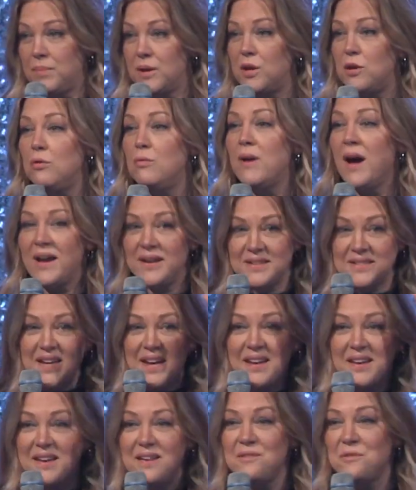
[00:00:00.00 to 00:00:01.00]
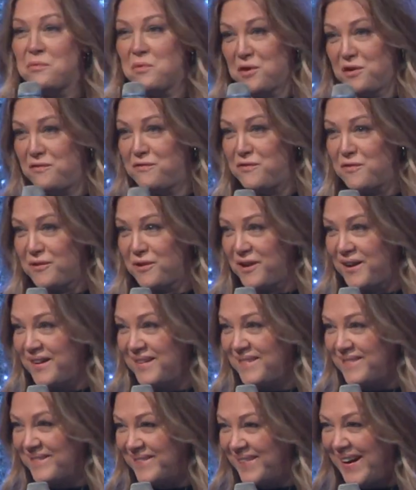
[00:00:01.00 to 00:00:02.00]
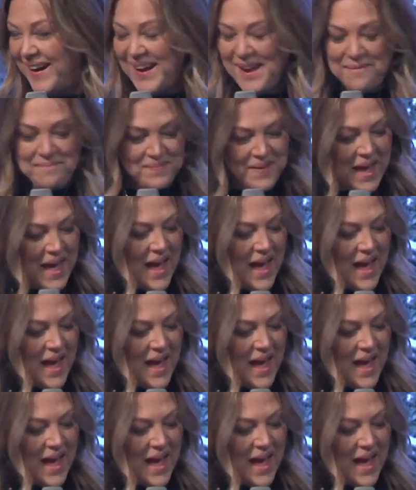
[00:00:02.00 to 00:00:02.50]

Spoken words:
but you got to take his word for it, right?